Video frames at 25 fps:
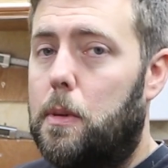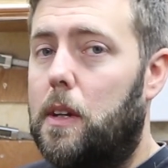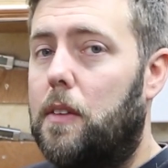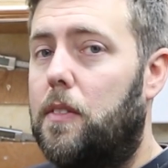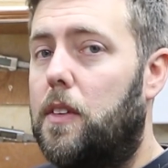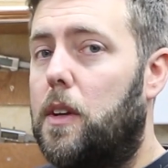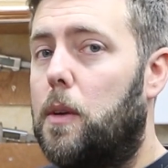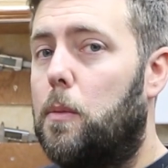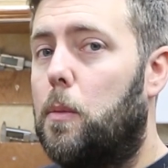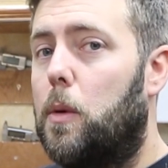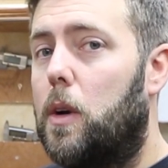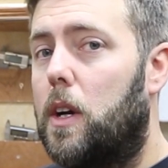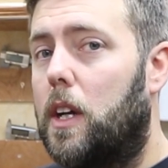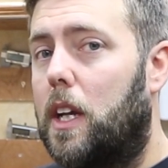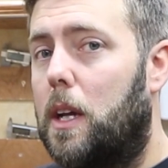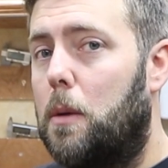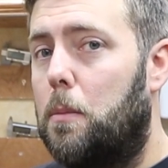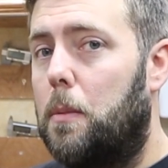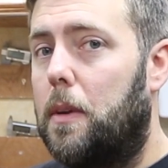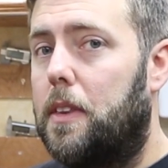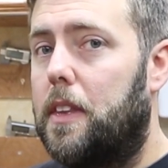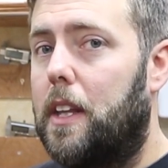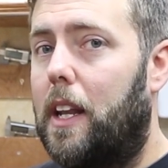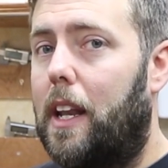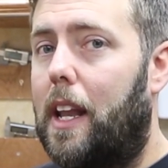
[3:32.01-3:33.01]
but if you're
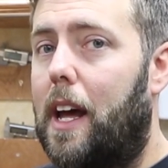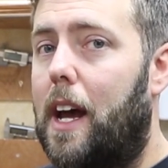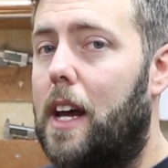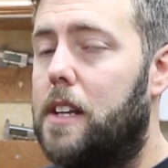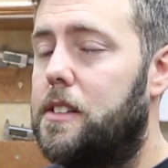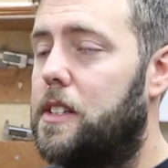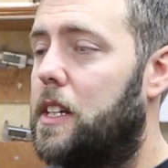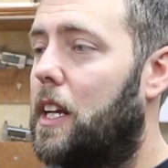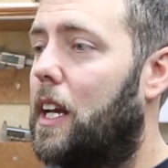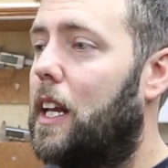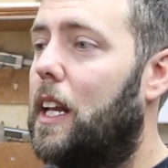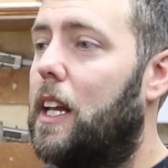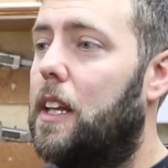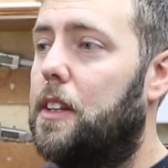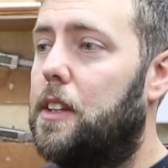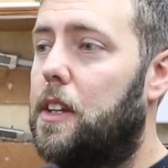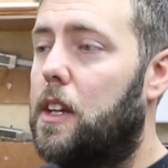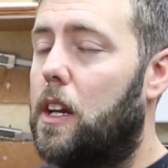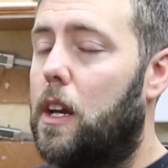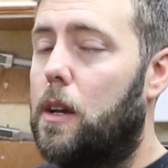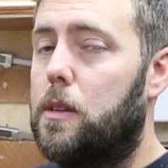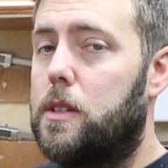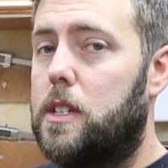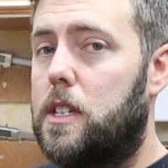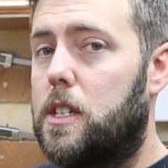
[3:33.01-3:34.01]
working with the laser, you can either
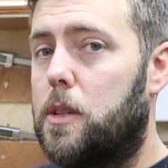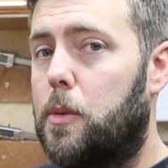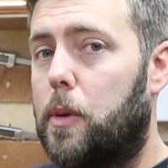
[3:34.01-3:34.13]
use it